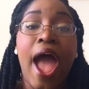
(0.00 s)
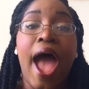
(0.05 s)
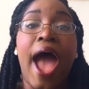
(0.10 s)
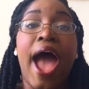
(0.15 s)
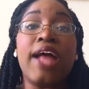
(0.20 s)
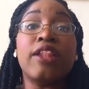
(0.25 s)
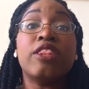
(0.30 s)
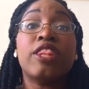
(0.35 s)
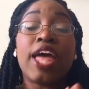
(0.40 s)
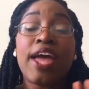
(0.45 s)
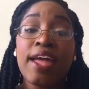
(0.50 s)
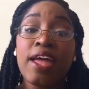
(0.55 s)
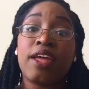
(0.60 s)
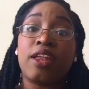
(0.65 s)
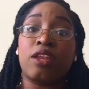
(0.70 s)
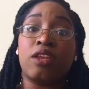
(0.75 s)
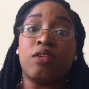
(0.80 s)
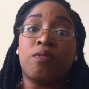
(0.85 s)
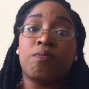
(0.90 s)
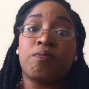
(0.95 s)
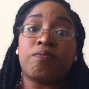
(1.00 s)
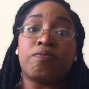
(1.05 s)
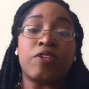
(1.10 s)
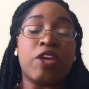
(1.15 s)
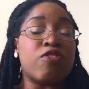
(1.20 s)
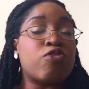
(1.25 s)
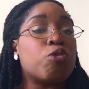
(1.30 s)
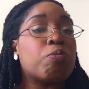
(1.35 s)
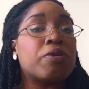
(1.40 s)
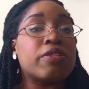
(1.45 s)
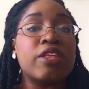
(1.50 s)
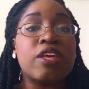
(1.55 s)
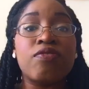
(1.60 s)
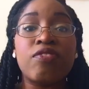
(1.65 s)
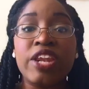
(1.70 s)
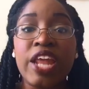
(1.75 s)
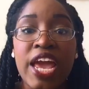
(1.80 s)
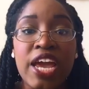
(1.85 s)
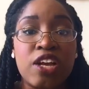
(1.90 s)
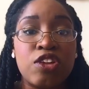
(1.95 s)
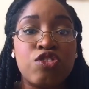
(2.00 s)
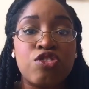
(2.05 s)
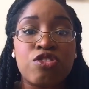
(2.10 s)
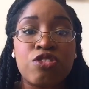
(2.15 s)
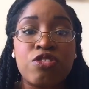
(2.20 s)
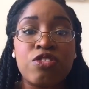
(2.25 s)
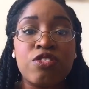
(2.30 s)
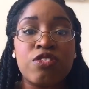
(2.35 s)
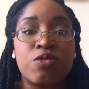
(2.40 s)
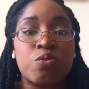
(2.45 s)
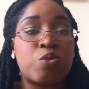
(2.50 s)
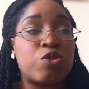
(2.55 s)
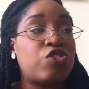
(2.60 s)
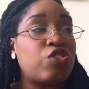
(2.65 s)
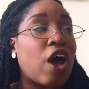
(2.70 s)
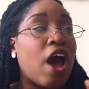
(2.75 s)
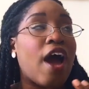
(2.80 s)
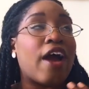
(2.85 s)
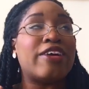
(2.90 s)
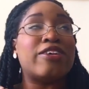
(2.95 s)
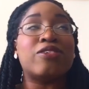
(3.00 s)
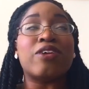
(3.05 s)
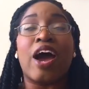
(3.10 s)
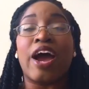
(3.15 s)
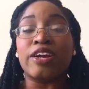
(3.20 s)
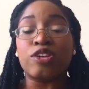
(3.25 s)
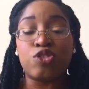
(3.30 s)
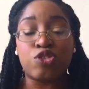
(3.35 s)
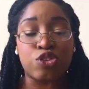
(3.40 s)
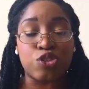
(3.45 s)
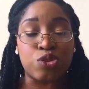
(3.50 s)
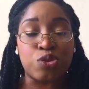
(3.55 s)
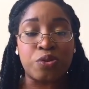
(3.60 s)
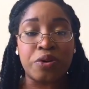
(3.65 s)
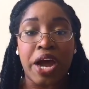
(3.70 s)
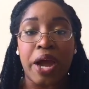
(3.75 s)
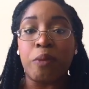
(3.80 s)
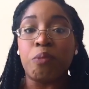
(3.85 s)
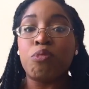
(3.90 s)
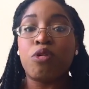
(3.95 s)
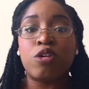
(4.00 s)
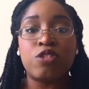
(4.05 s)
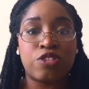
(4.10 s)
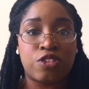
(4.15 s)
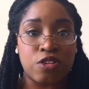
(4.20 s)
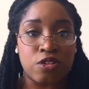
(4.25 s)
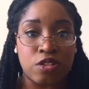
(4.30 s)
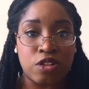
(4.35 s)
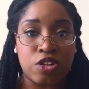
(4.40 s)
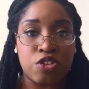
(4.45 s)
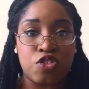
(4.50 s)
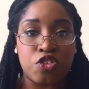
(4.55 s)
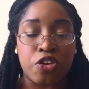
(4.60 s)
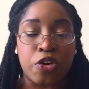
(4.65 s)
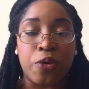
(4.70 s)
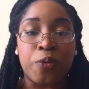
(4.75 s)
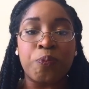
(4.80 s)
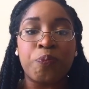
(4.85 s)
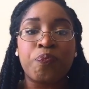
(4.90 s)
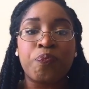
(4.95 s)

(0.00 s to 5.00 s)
And then, if you believe in angels, which I do, I most certainly do,